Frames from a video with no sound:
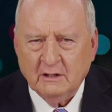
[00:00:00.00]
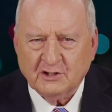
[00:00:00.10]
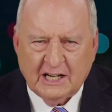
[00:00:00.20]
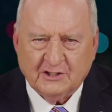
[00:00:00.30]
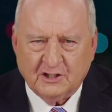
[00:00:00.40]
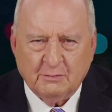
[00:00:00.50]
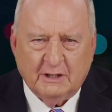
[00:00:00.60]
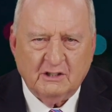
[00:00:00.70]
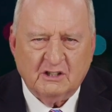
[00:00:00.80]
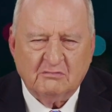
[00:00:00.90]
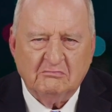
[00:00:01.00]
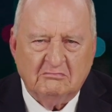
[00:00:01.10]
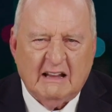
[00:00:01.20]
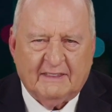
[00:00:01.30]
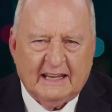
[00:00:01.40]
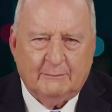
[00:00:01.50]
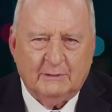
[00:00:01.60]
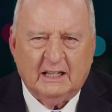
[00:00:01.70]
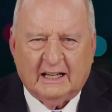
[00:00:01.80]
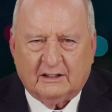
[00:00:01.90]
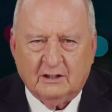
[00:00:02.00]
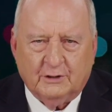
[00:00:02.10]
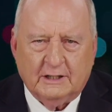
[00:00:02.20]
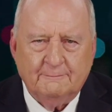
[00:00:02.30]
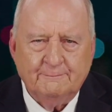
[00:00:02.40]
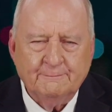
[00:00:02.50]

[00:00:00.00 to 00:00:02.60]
Stasis means nothing happening, inactivity.